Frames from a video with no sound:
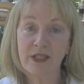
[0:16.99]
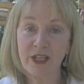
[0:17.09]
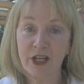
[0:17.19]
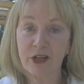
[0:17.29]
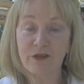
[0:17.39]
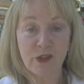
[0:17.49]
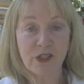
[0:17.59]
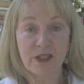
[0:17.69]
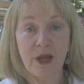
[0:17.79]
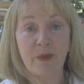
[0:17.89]
a year
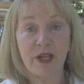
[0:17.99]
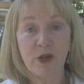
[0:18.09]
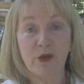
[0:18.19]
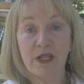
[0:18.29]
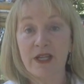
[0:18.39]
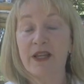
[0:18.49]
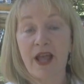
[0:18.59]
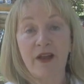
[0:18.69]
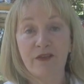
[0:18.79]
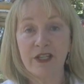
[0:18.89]
versus somebody who did it
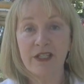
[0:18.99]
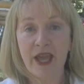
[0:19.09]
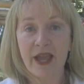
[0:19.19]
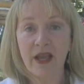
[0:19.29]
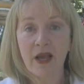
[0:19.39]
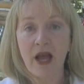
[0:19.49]
every day,